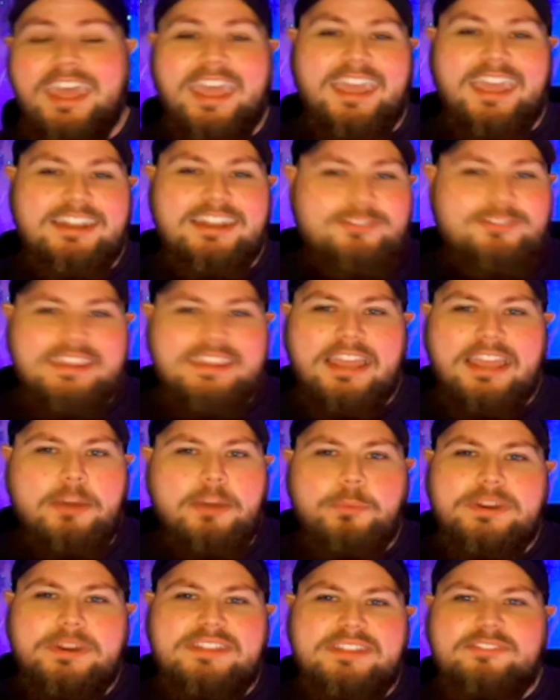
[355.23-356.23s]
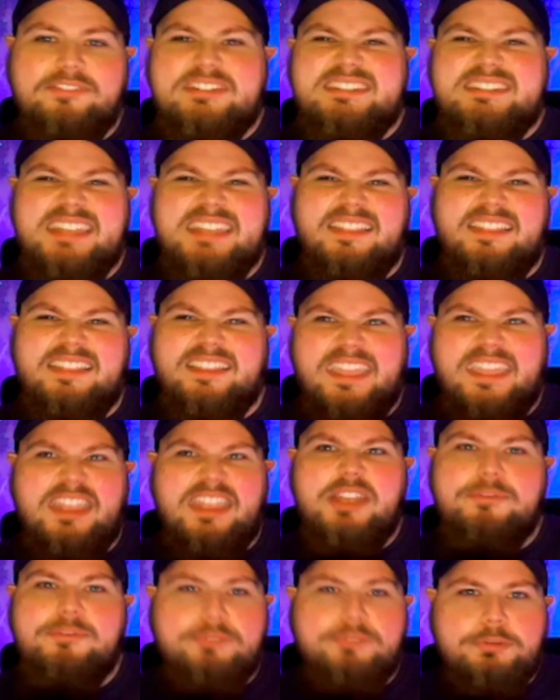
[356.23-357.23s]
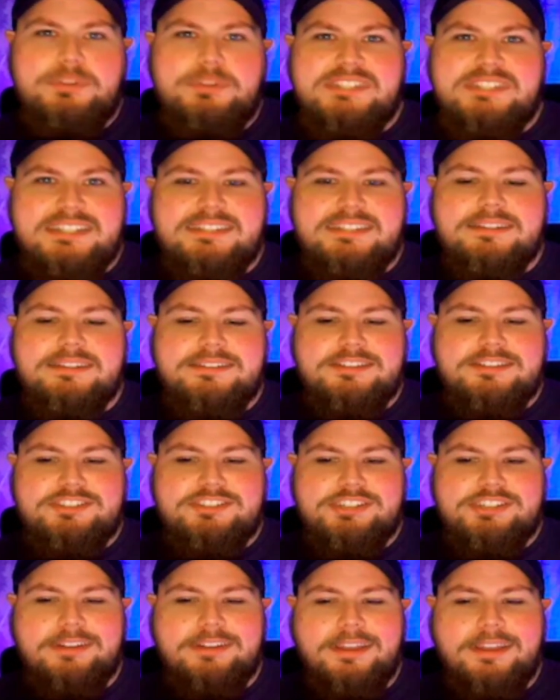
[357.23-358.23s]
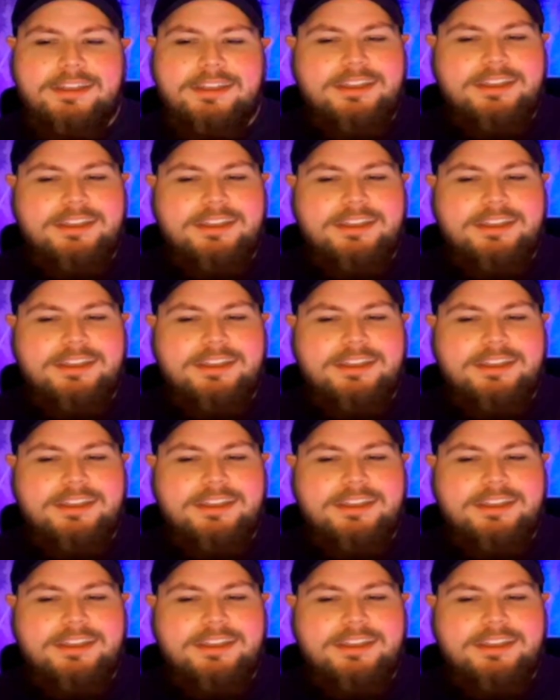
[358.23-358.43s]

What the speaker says: And really, I don't want to even say, like, they influenced his decision.